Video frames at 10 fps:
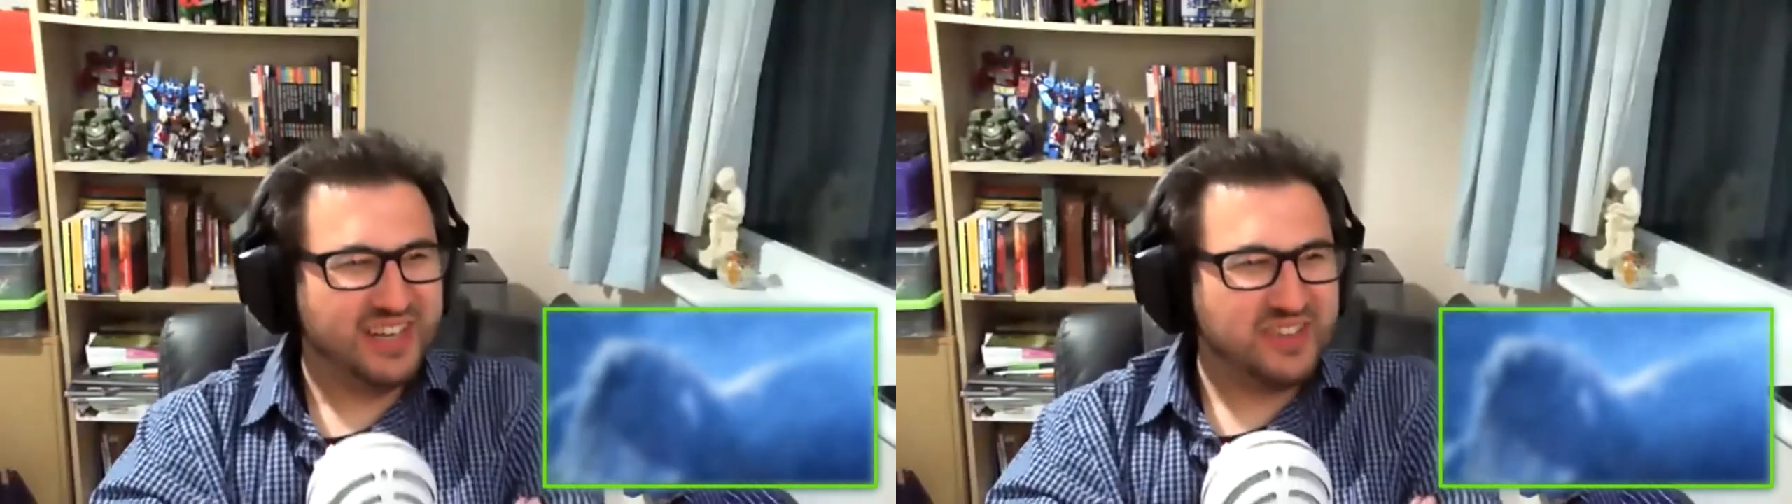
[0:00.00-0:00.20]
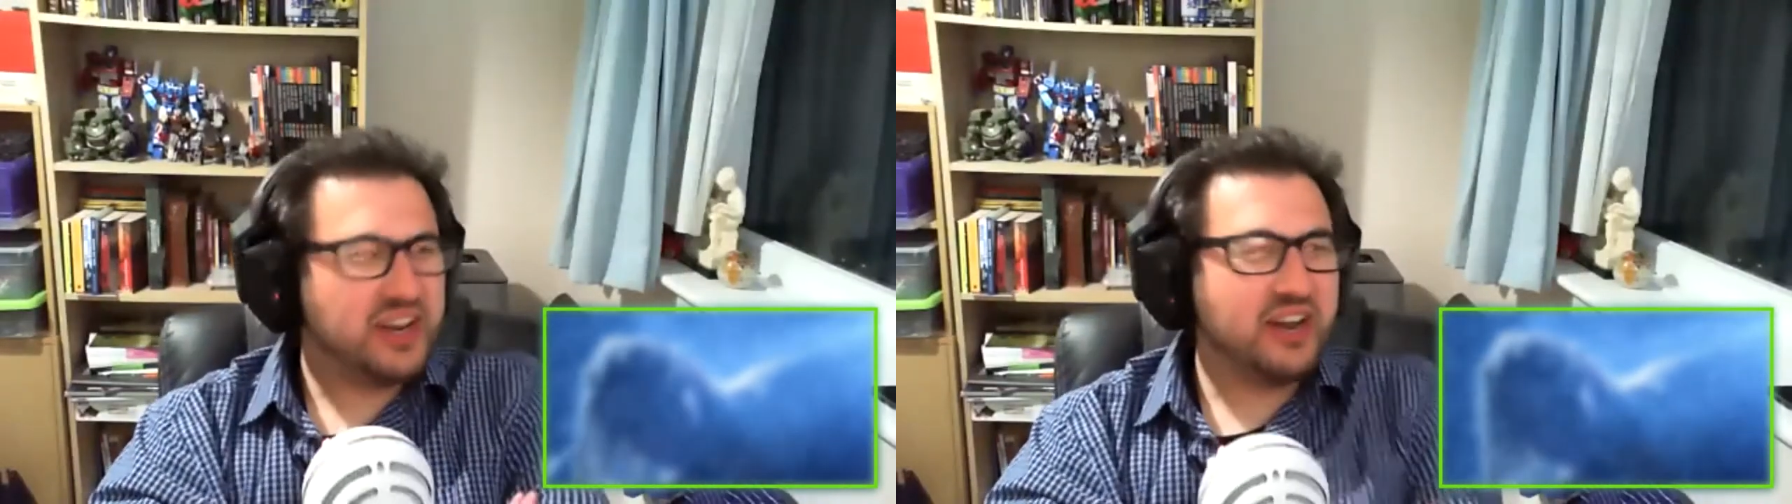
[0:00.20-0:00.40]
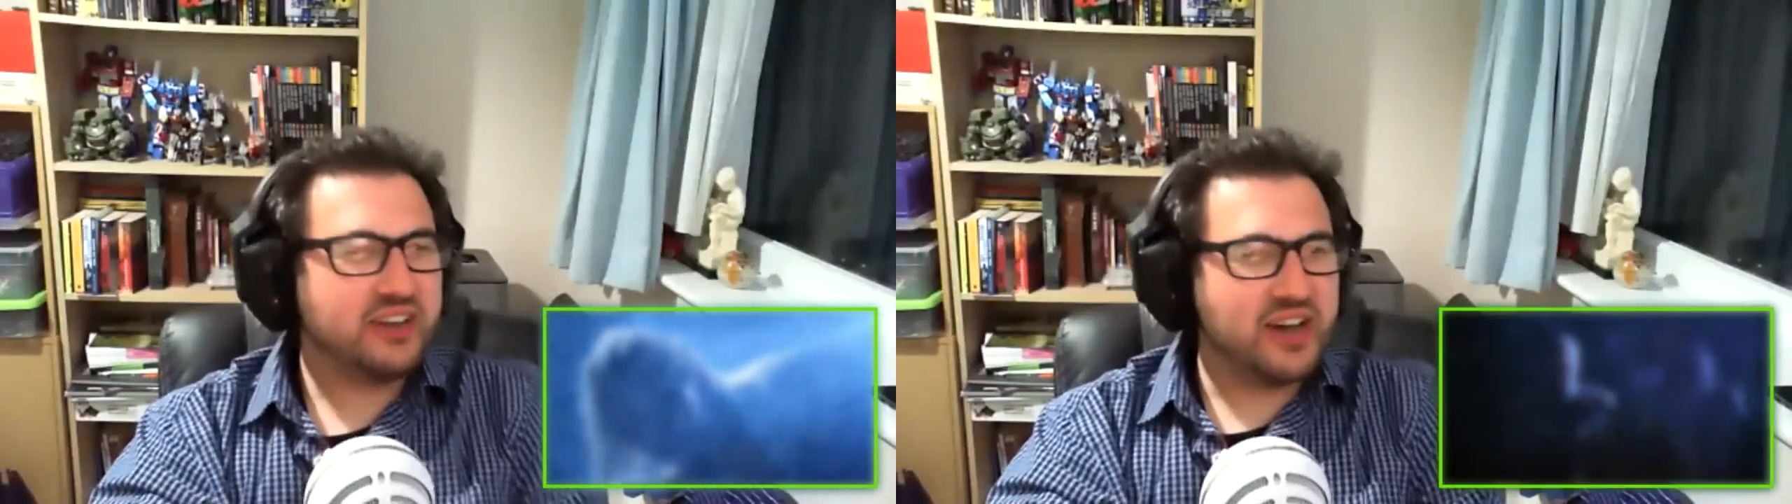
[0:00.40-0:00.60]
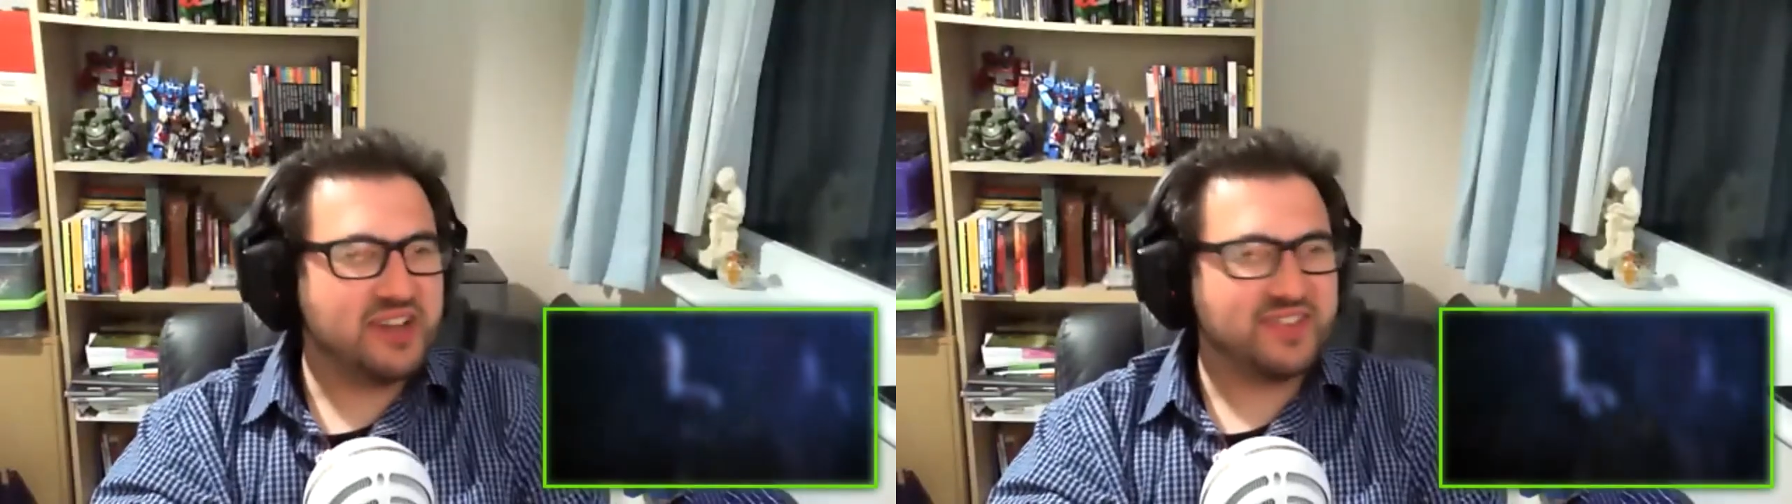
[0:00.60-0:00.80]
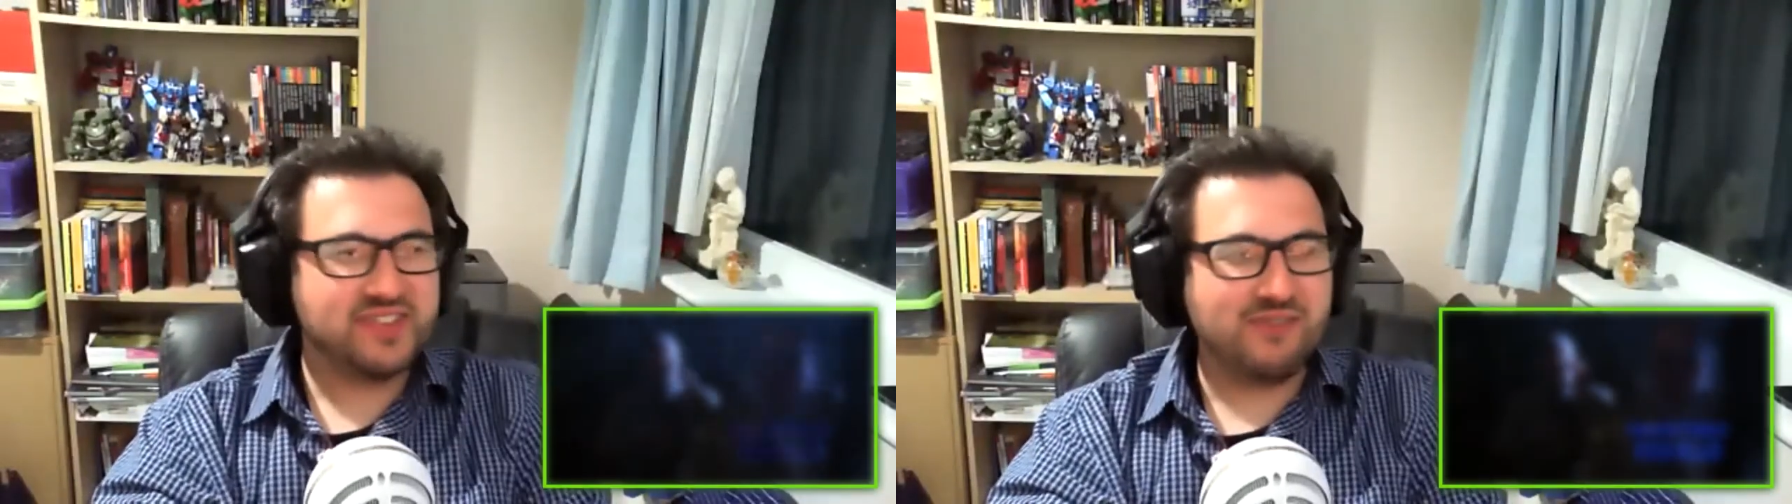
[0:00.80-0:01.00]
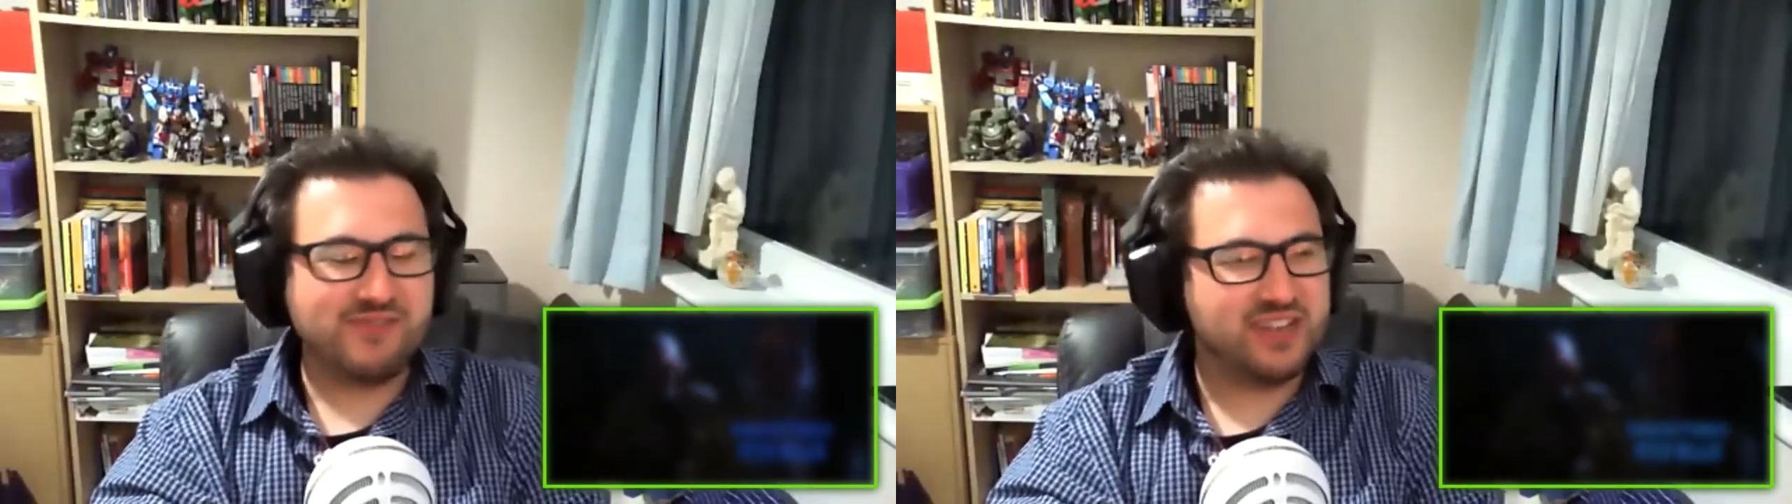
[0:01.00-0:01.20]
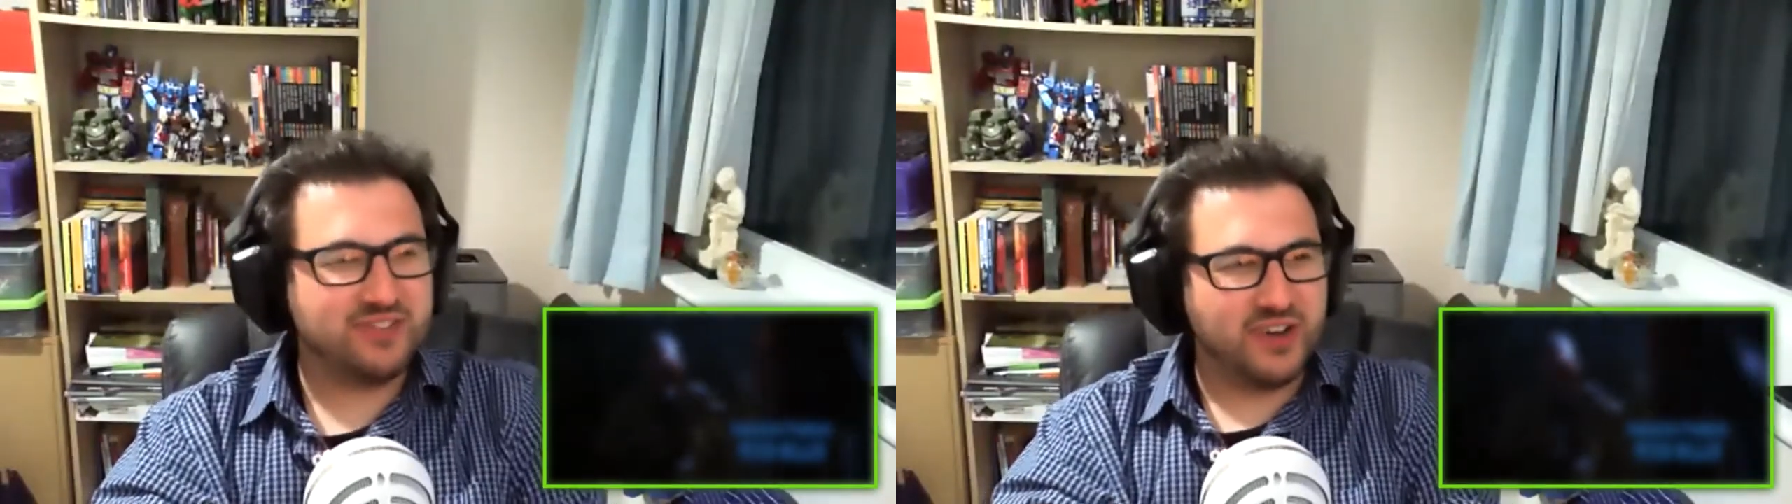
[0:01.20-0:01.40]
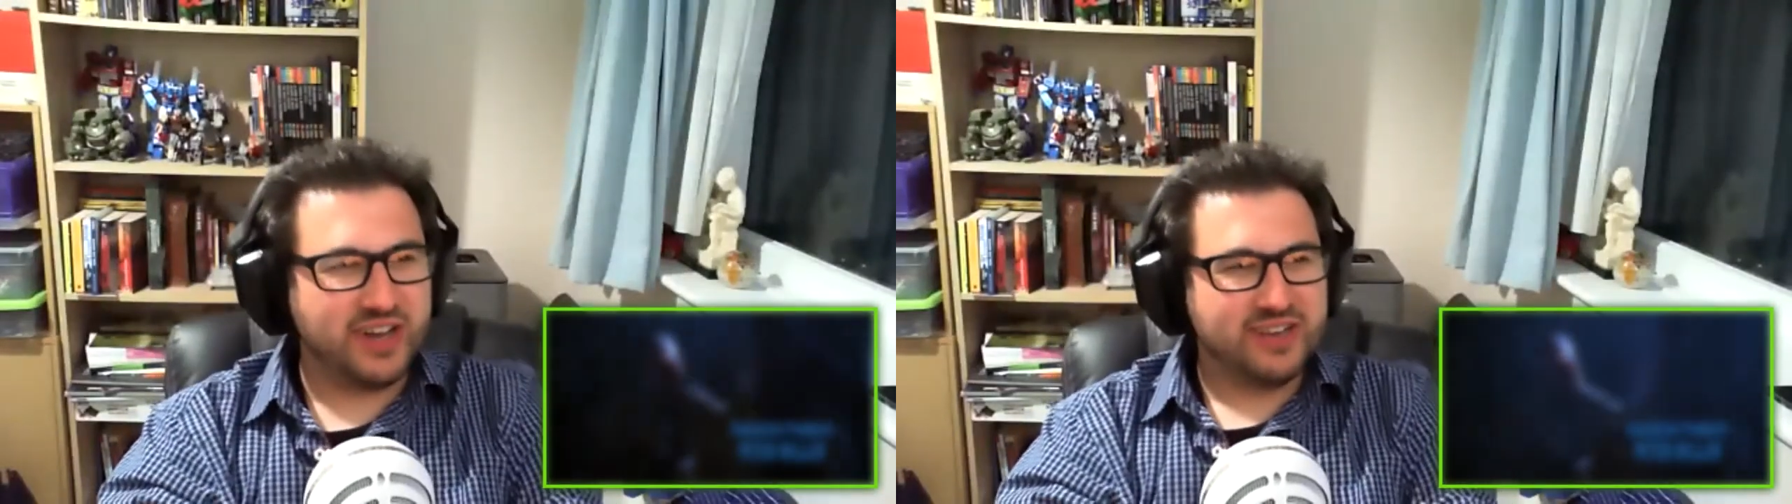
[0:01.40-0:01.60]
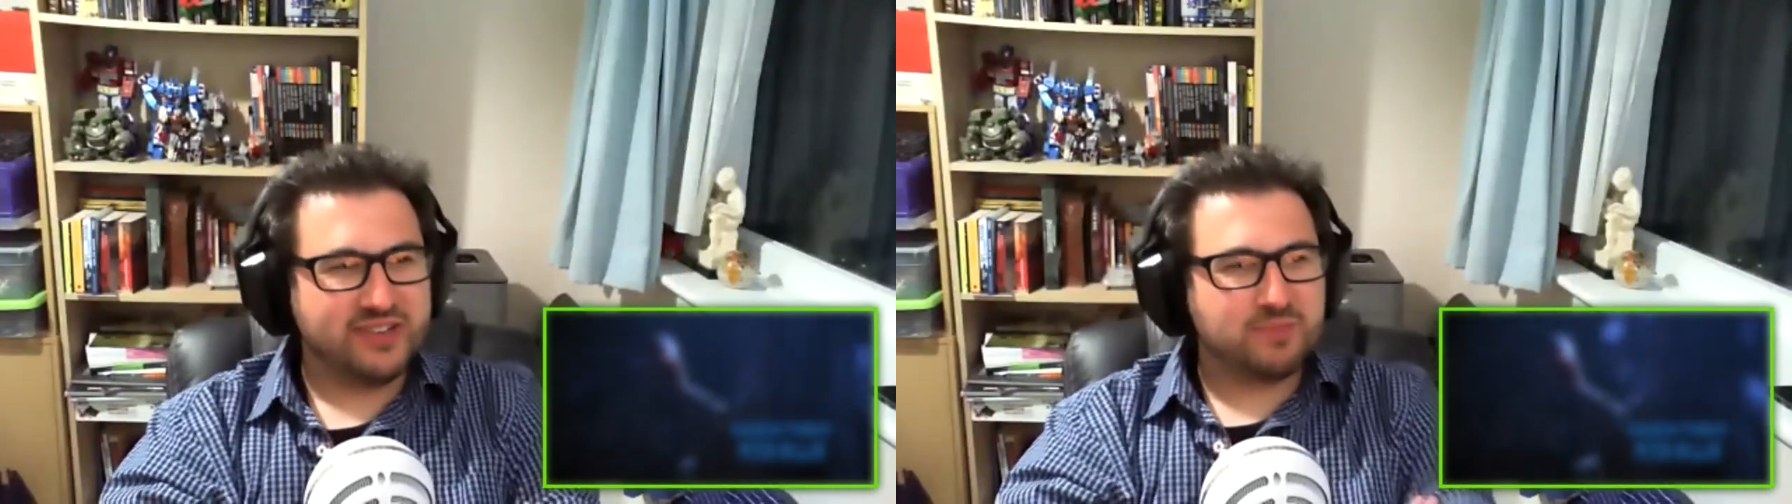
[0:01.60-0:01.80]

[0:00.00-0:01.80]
No, guys, it's nothing. It's fine.